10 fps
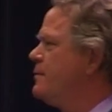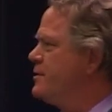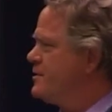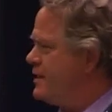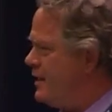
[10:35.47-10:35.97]

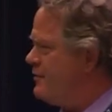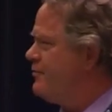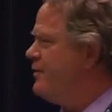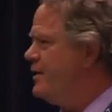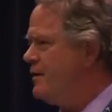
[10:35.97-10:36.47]
but to say, I
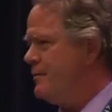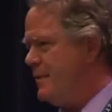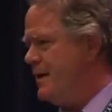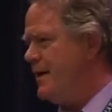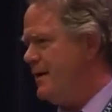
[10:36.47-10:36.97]
feel
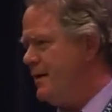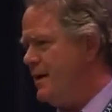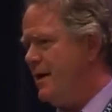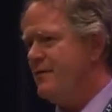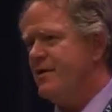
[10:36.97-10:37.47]
that
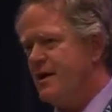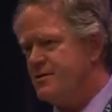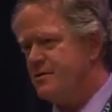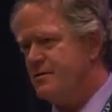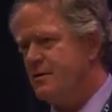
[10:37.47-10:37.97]
I have
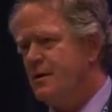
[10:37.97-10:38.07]
cancer.